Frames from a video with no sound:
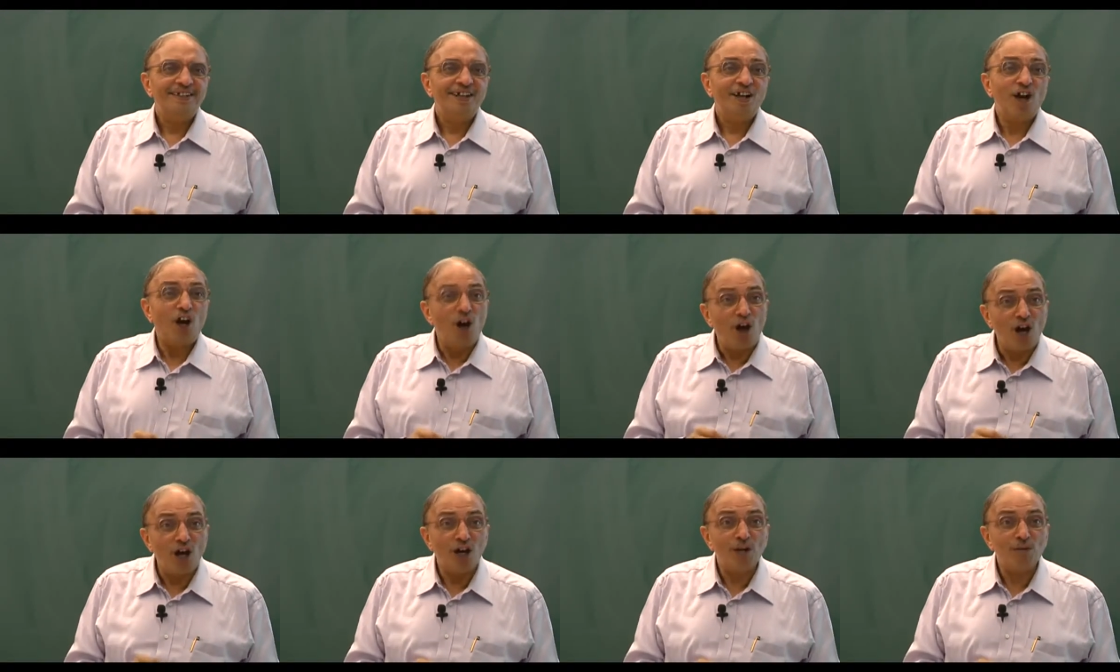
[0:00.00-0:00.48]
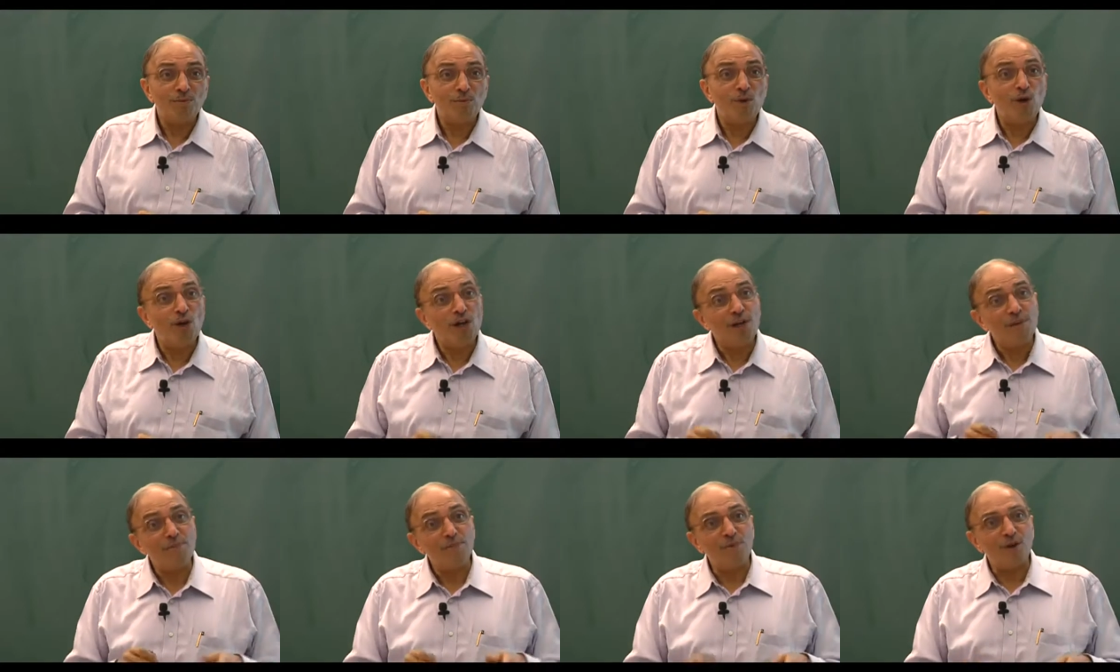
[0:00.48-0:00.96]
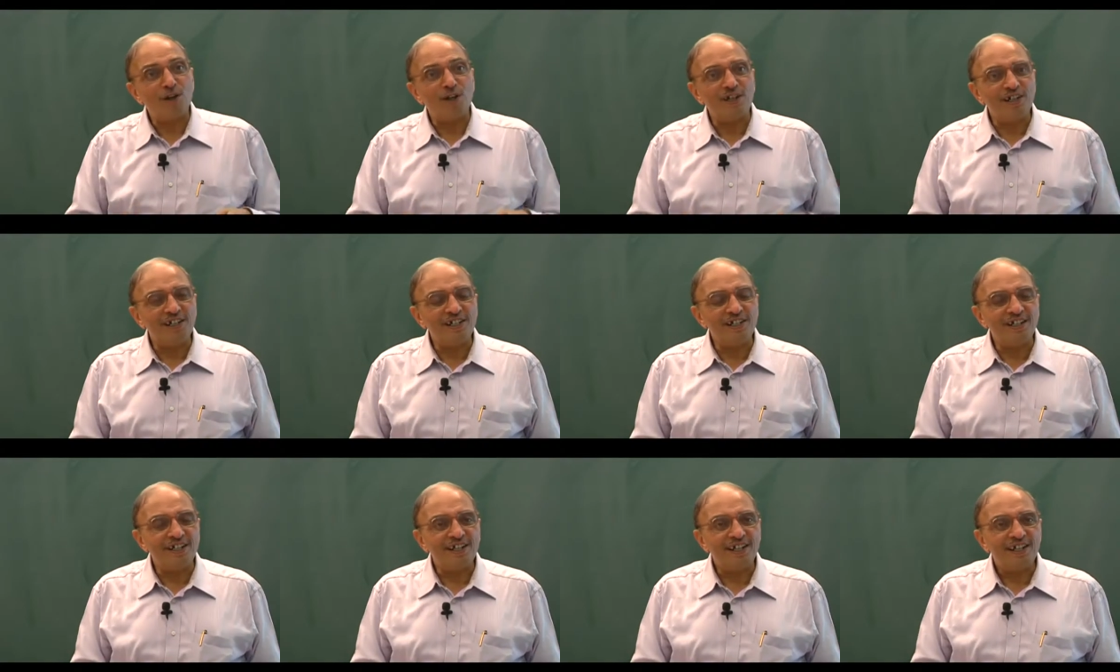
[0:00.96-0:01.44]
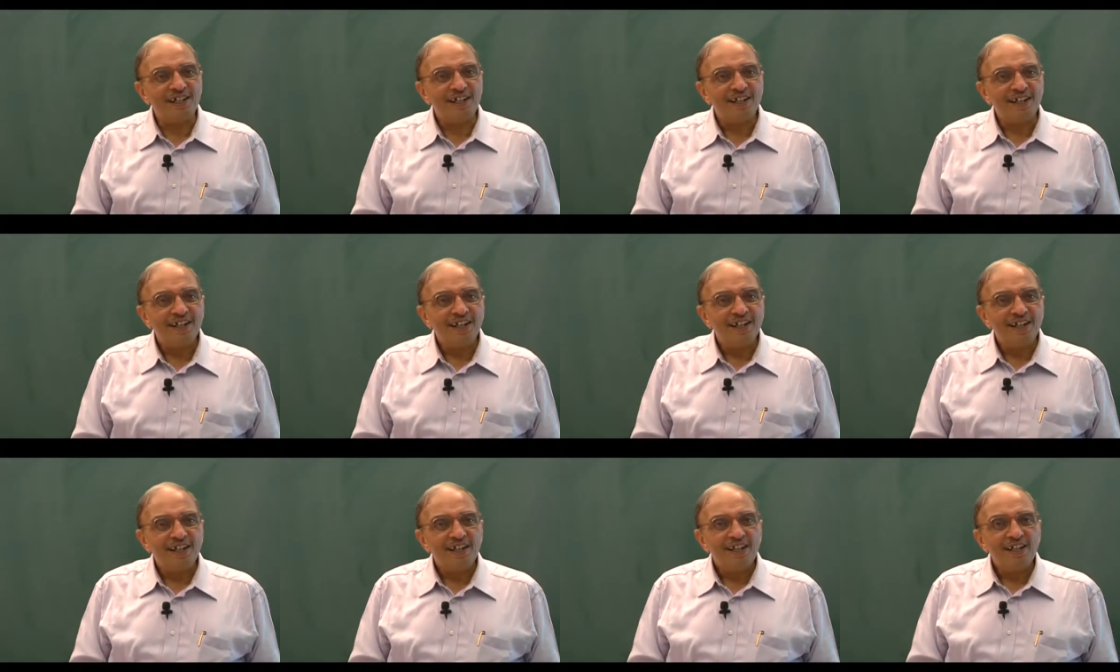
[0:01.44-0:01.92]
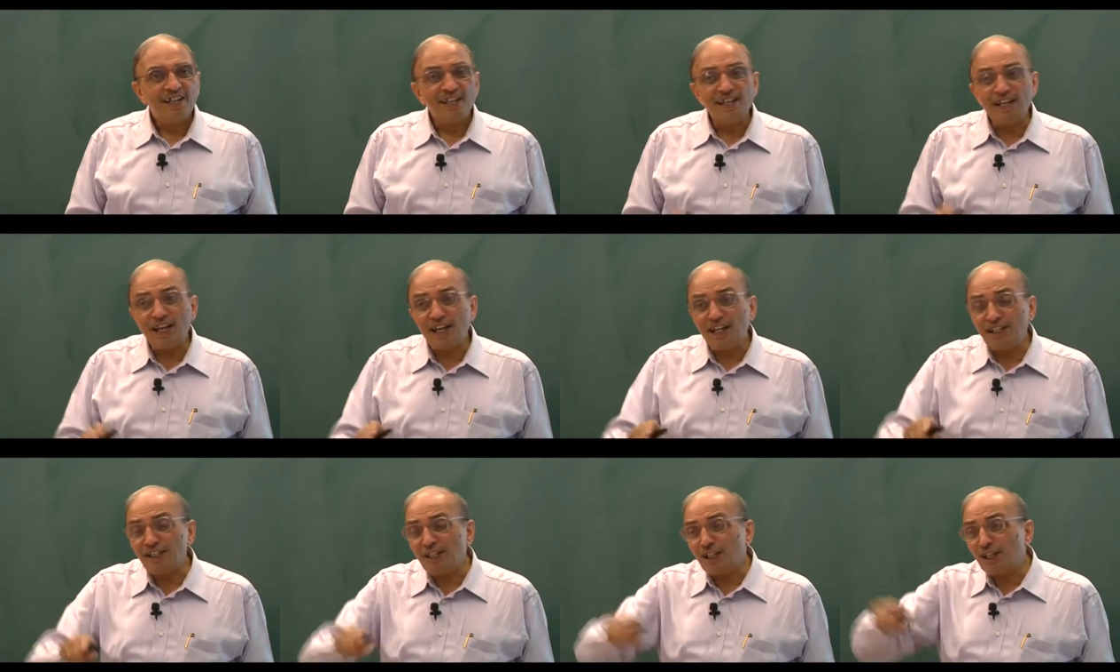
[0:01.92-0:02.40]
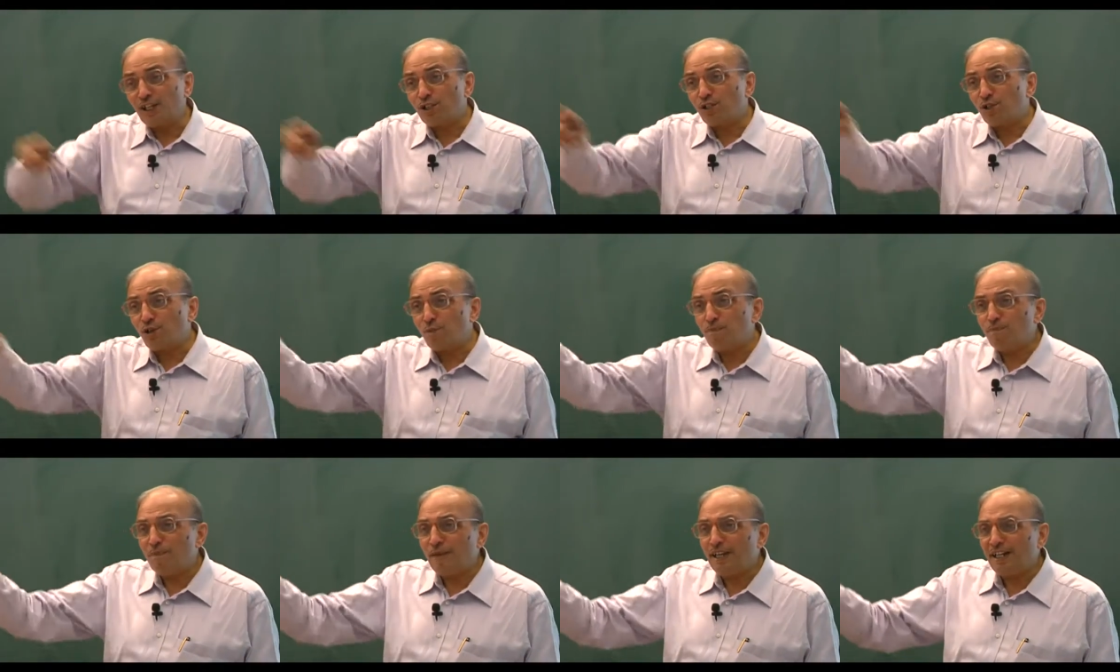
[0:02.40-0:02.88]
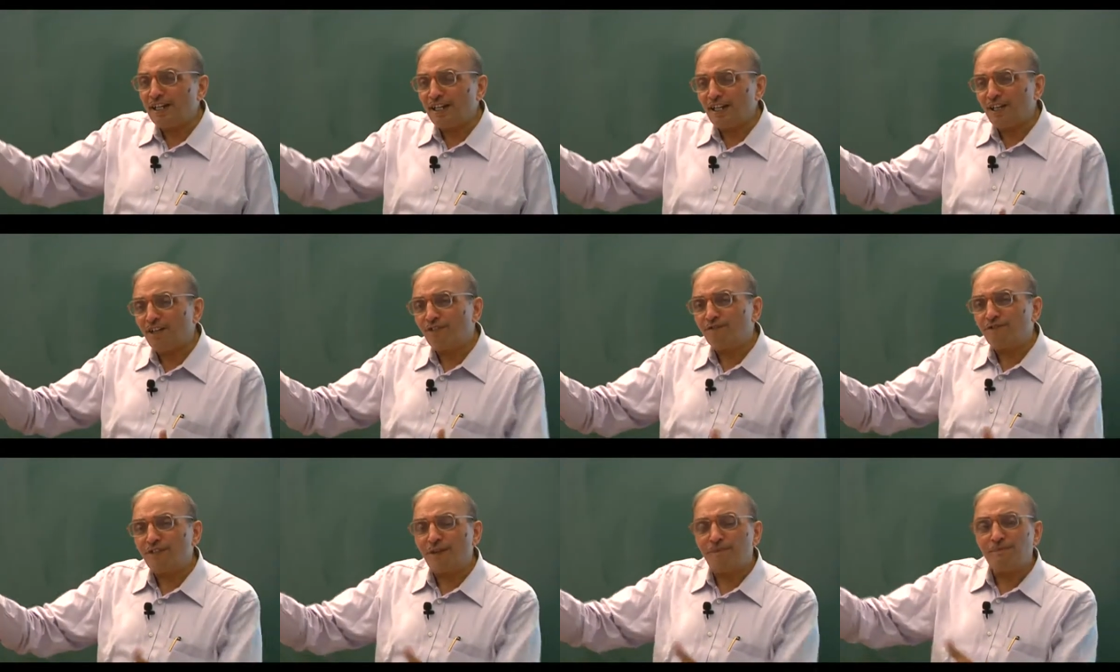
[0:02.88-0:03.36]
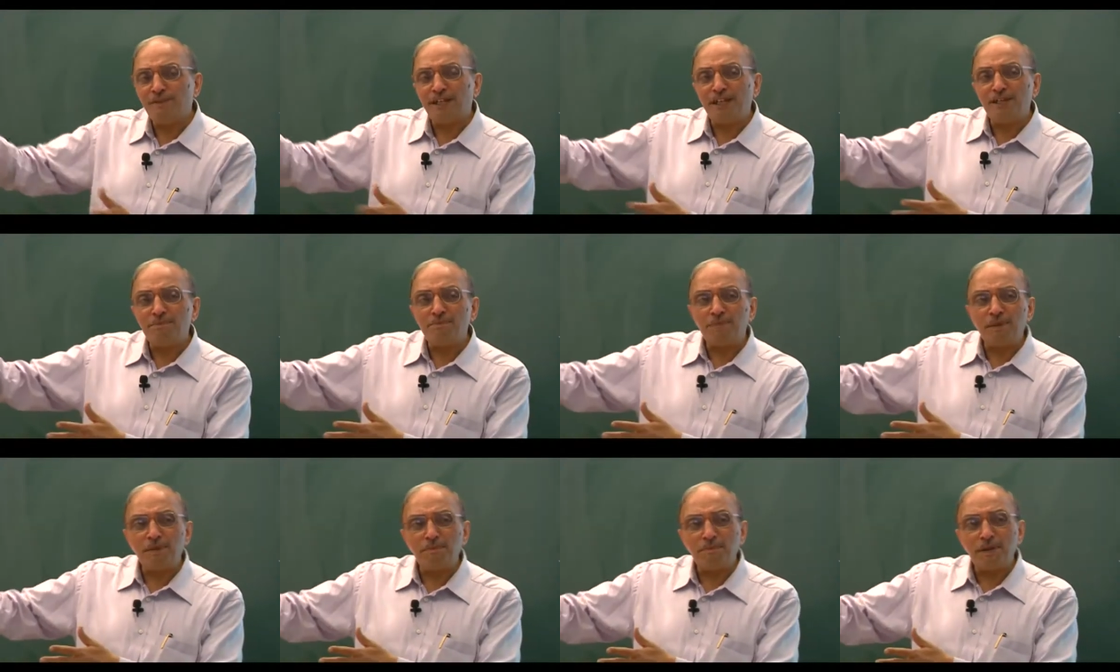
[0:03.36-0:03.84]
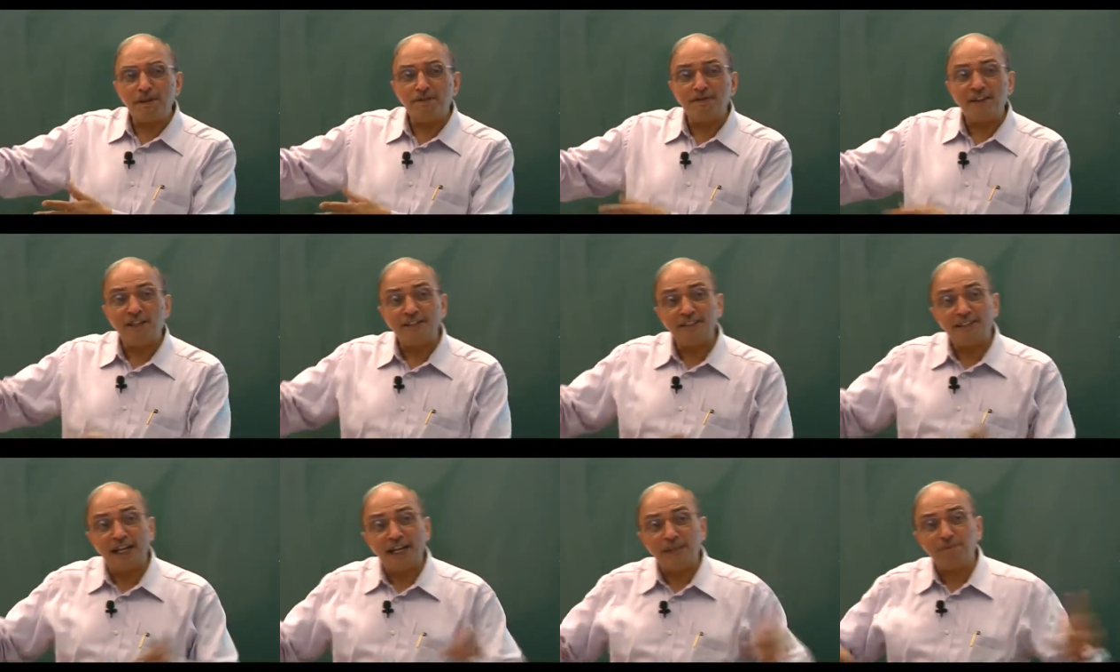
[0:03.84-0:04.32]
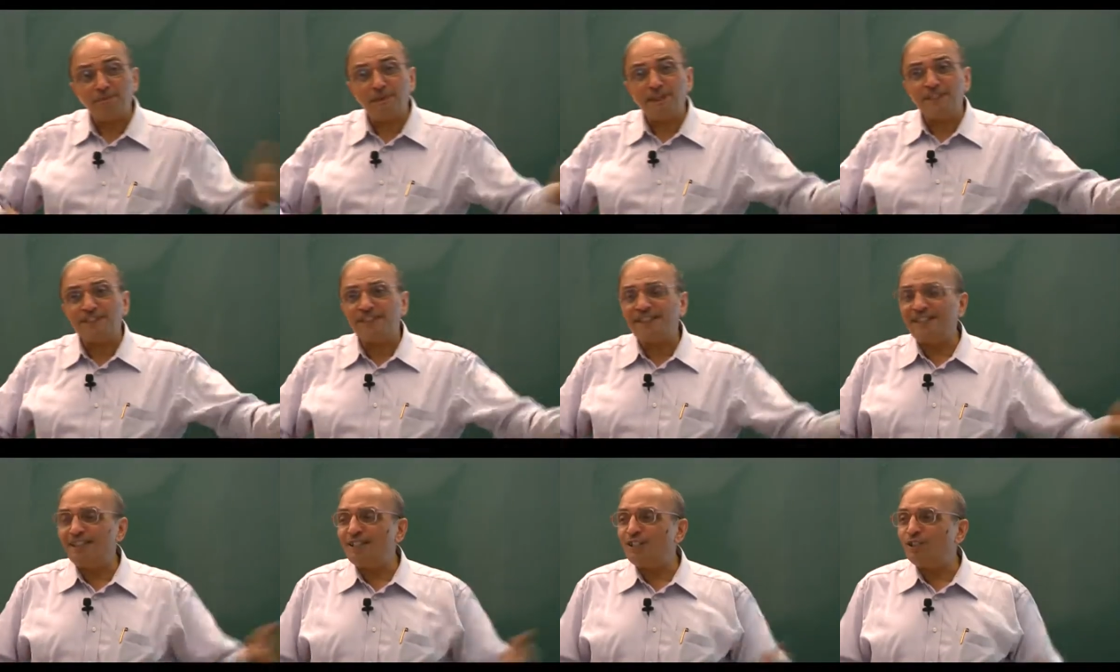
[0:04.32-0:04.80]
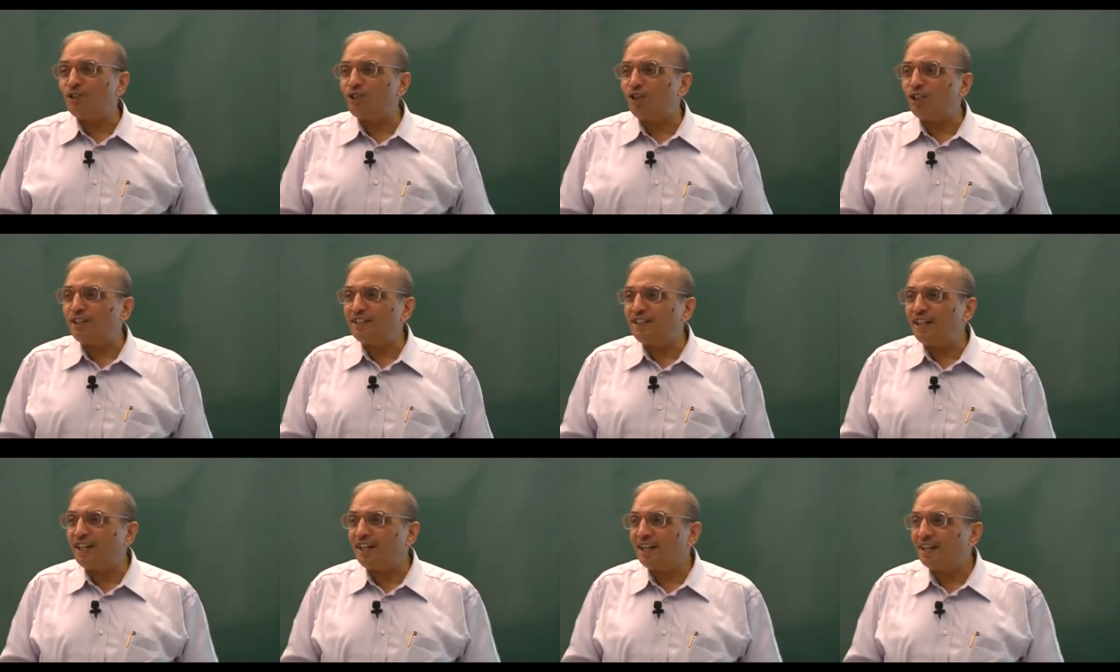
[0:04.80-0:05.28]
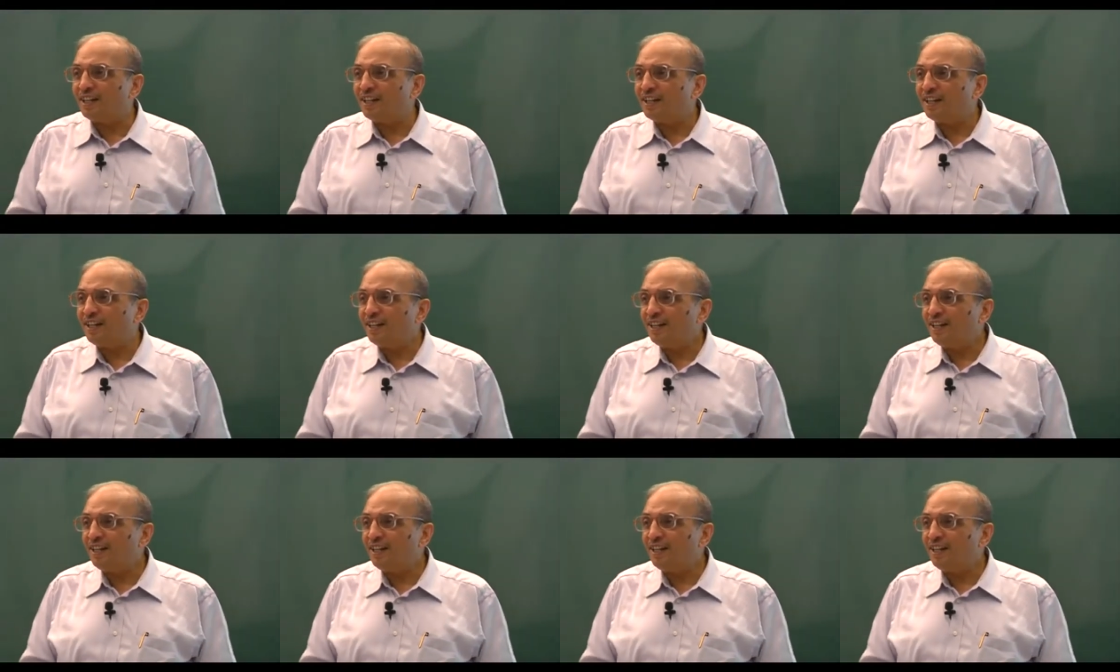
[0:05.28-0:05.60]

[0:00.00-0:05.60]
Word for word: Or more importantly, in another group meeting of some 10 people where that person is not there,